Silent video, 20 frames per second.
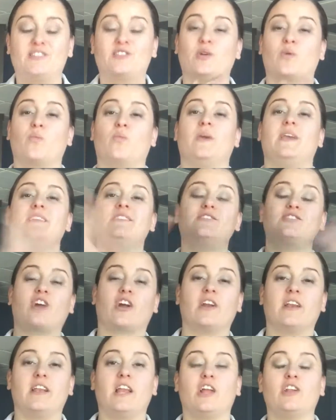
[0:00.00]
So we
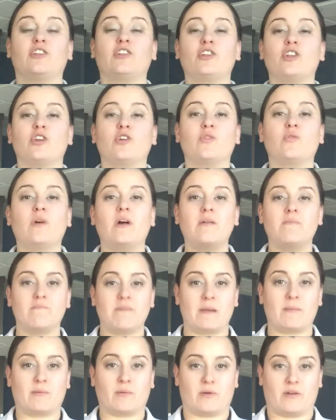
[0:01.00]
started a new
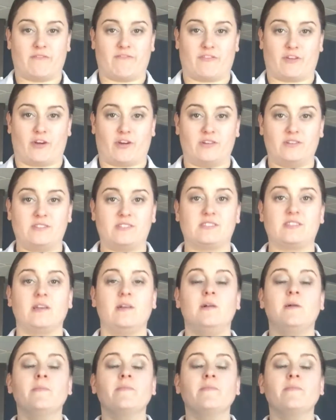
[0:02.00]
memory verse,